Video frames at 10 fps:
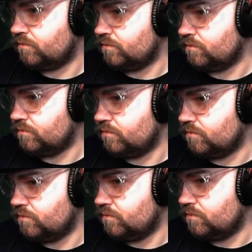
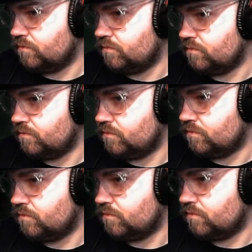
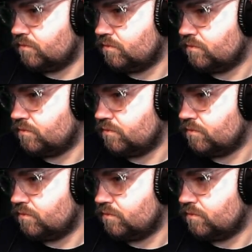[no speech]